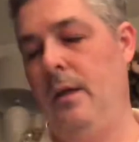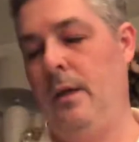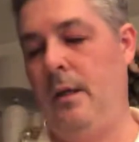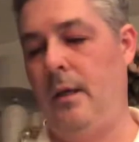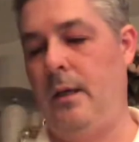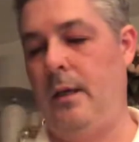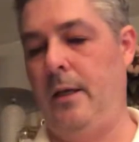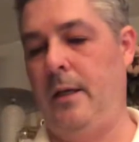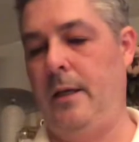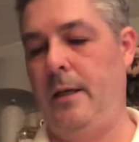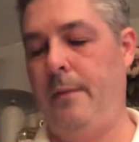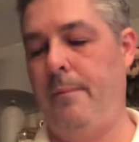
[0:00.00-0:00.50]

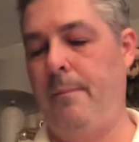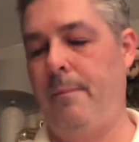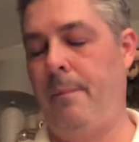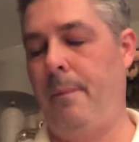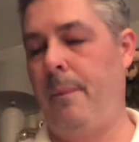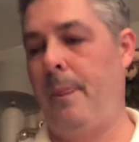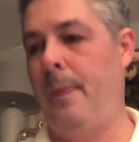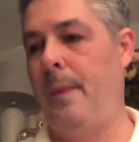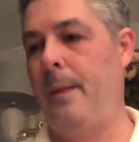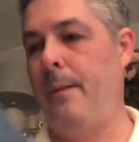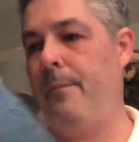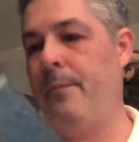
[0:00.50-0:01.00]

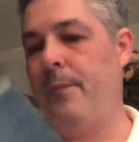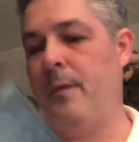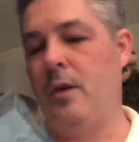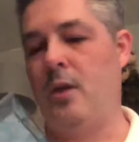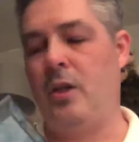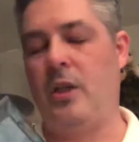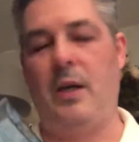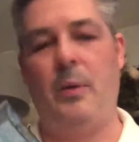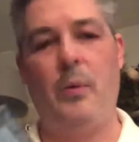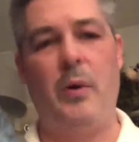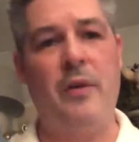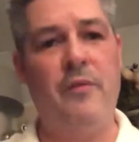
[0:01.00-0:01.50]
Because
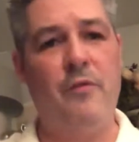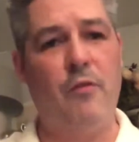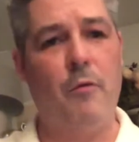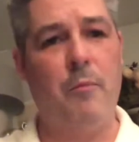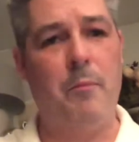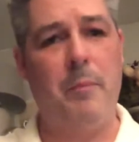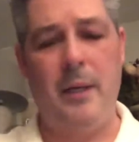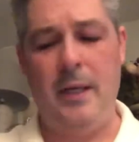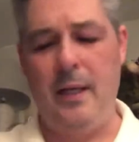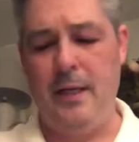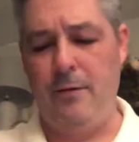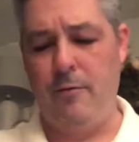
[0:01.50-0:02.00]
I went for a
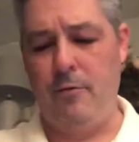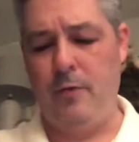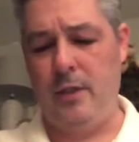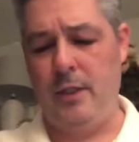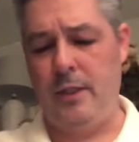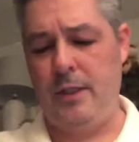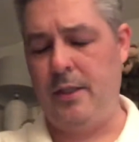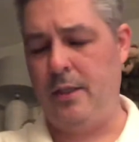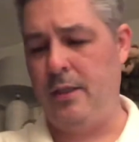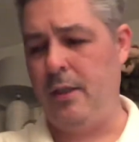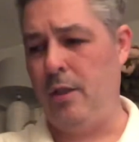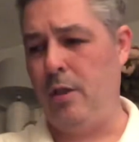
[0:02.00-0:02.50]

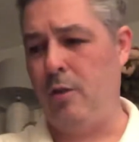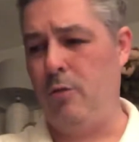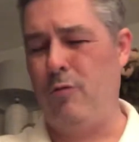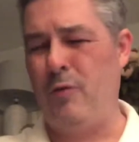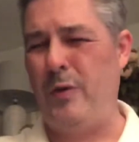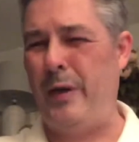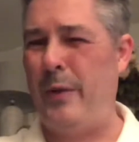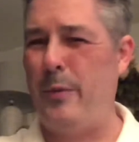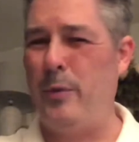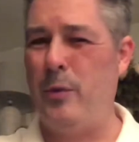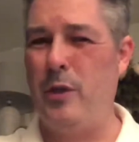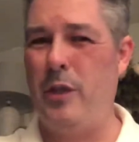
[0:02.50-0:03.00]
period
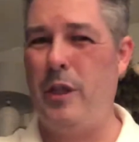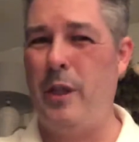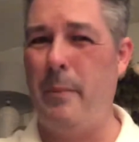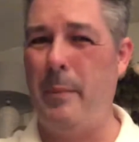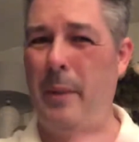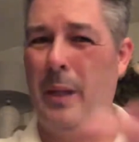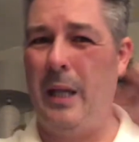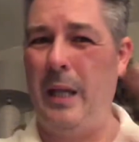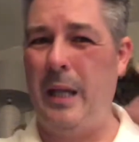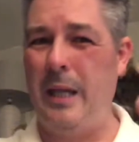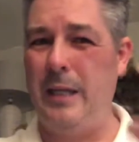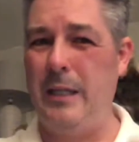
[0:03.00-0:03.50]
around the
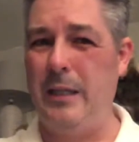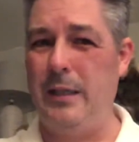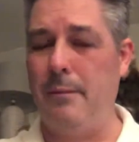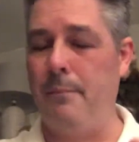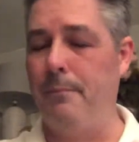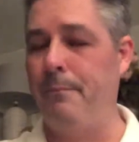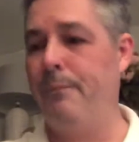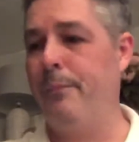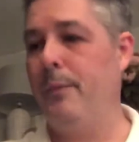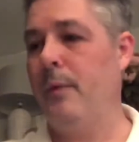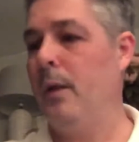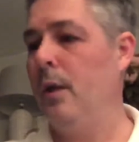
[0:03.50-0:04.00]
millennium
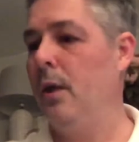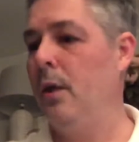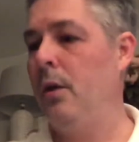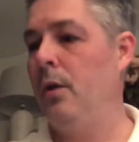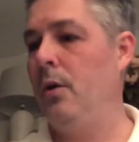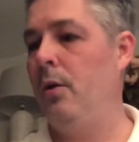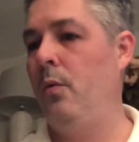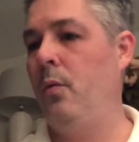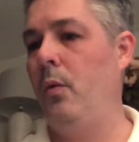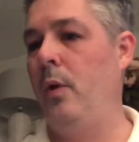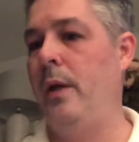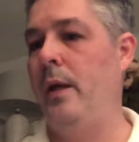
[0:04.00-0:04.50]

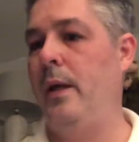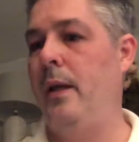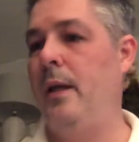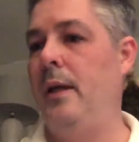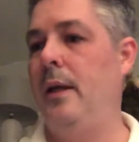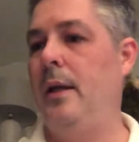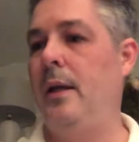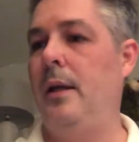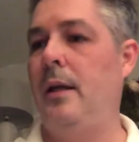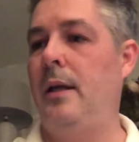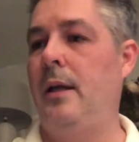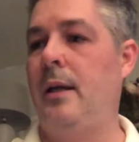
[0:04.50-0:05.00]
where
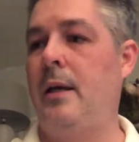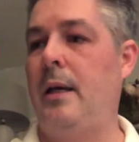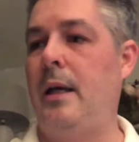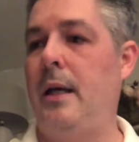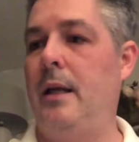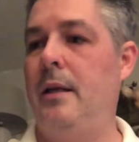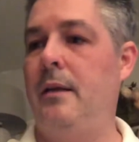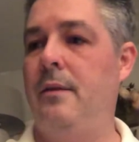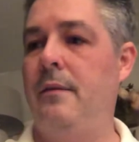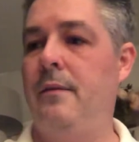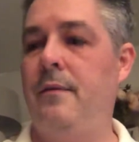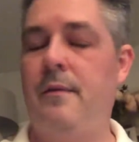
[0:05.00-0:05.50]
I
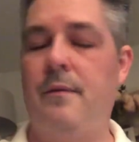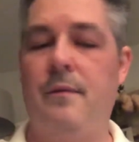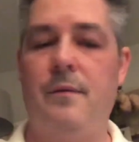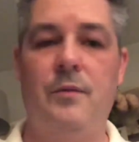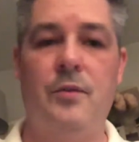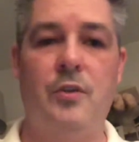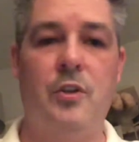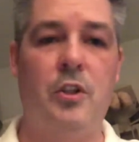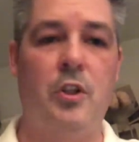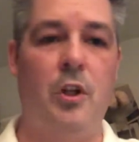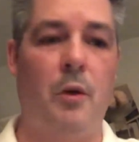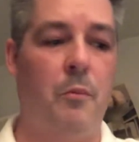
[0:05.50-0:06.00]
kind of
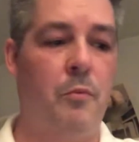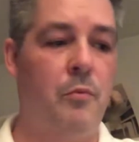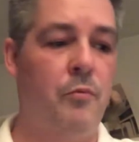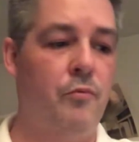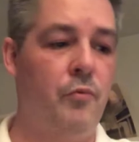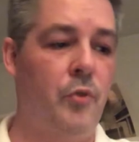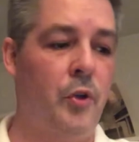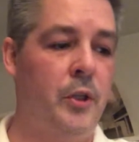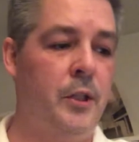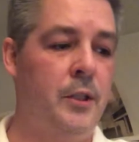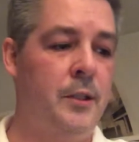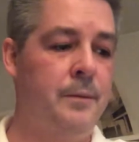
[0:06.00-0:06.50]
stopped
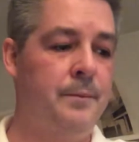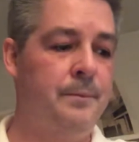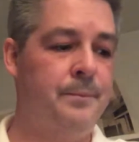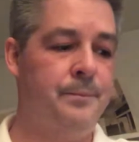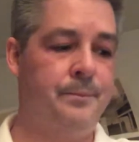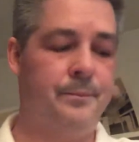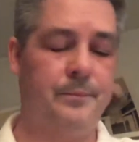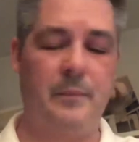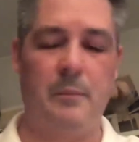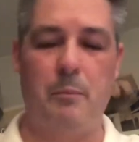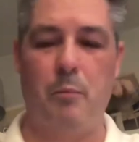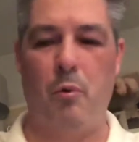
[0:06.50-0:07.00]
running,
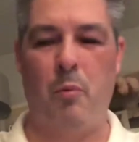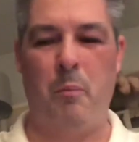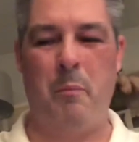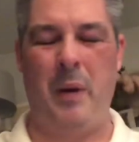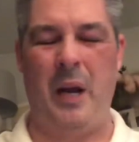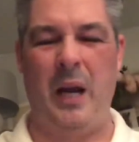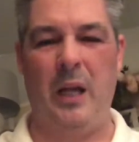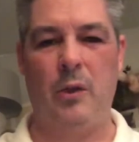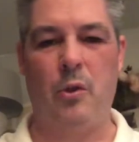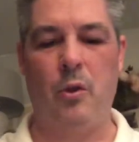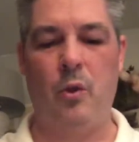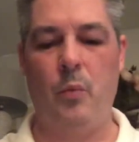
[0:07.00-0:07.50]

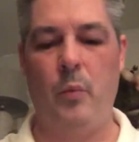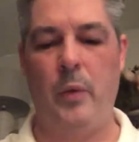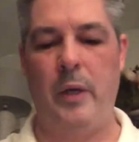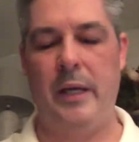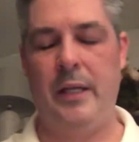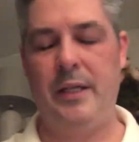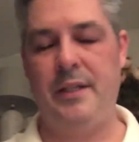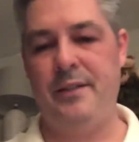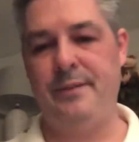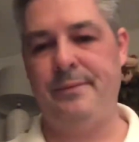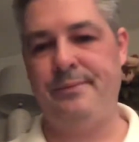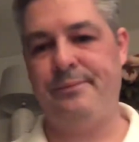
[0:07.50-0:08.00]
piled on the
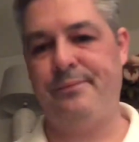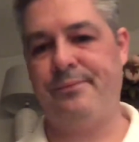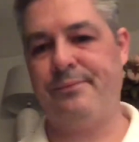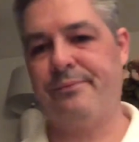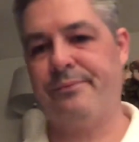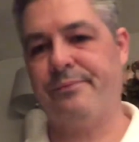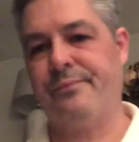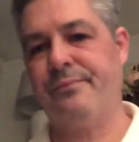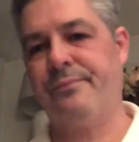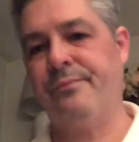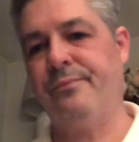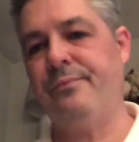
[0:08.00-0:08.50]
weight,
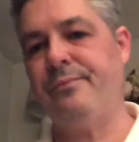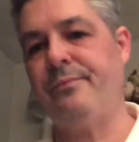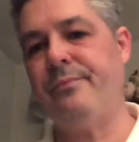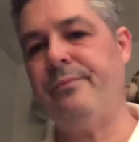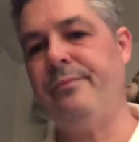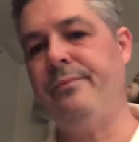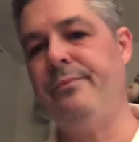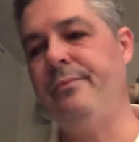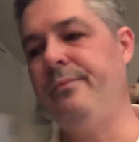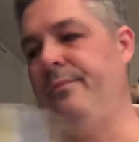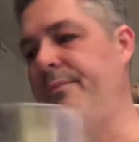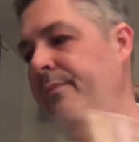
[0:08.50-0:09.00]

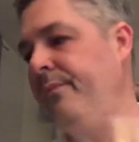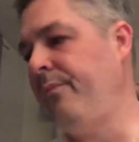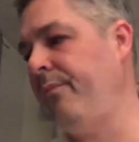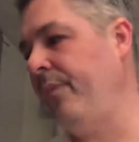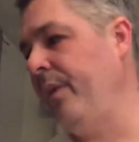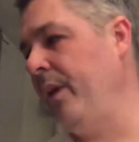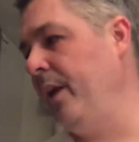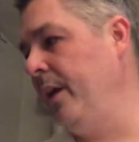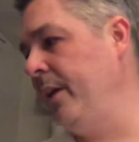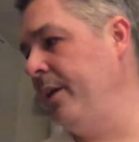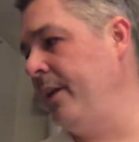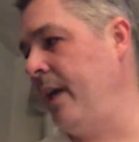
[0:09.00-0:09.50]

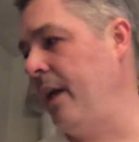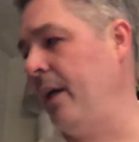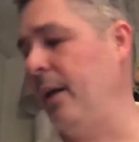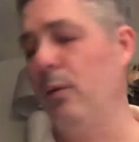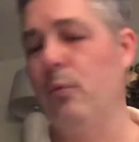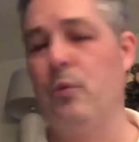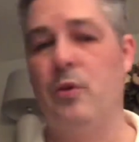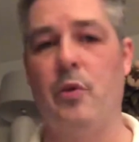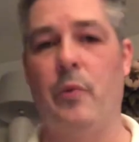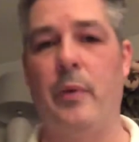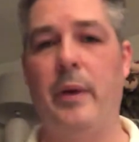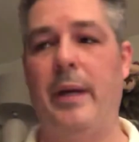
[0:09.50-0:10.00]
and I had to
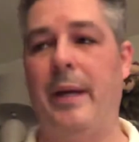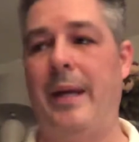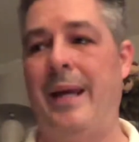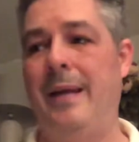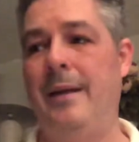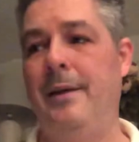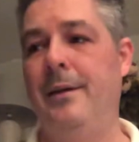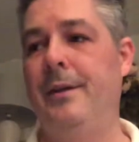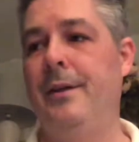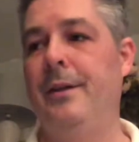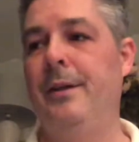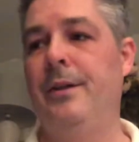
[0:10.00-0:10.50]
lose the weight again.
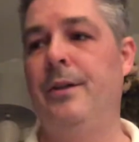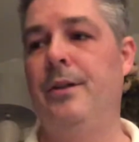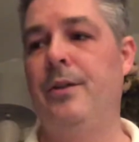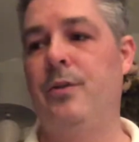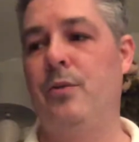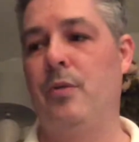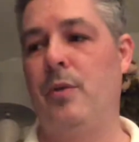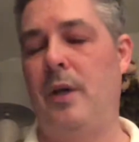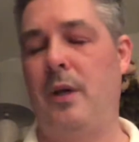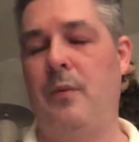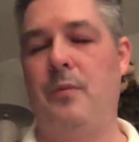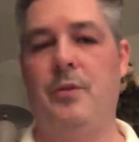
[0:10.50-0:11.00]

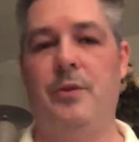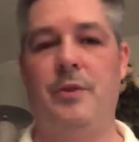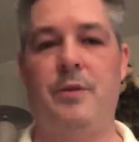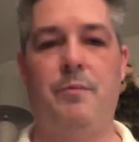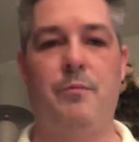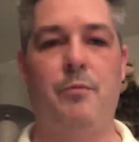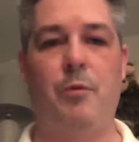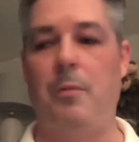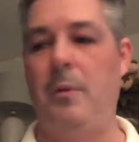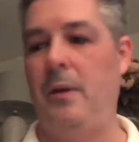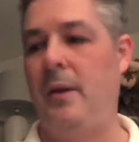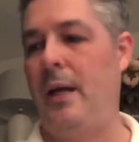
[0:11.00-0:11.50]
So that was
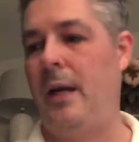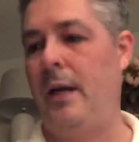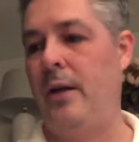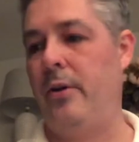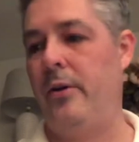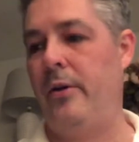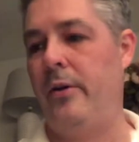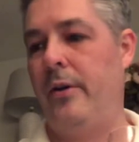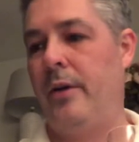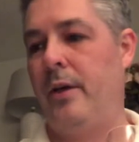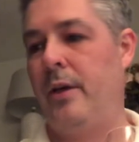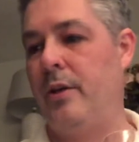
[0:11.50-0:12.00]
probably that
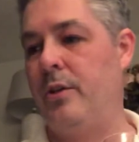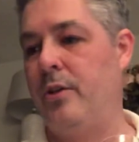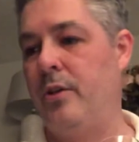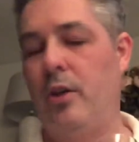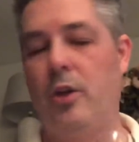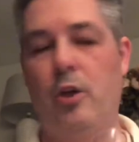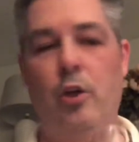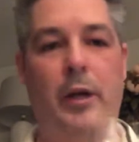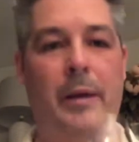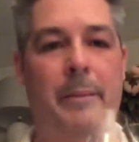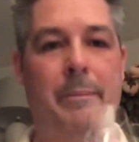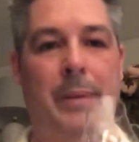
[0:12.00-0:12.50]
year I
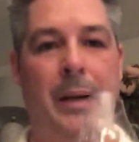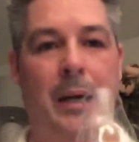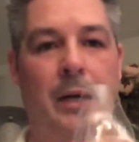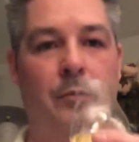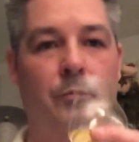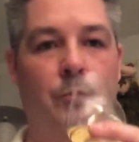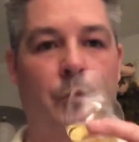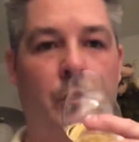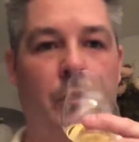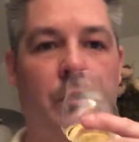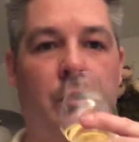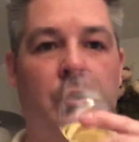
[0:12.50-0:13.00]
started getting back and